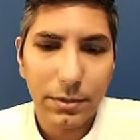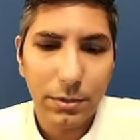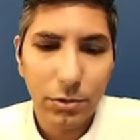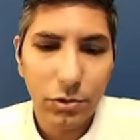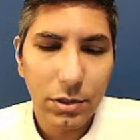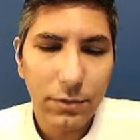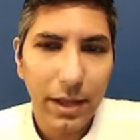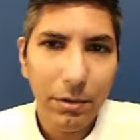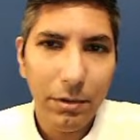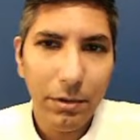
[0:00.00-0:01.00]
solutions,
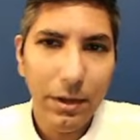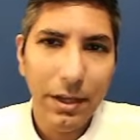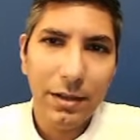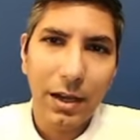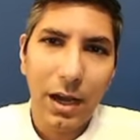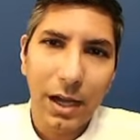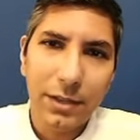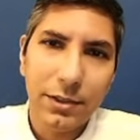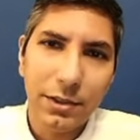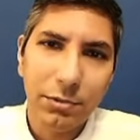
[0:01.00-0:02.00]
for that matter, in
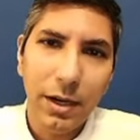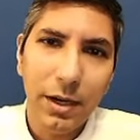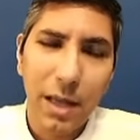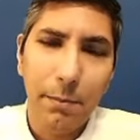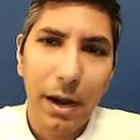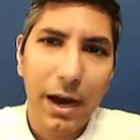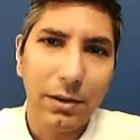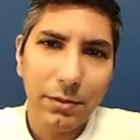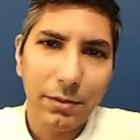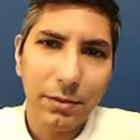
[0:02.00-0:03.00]
concentrated
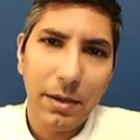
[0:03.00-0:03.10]
bottles.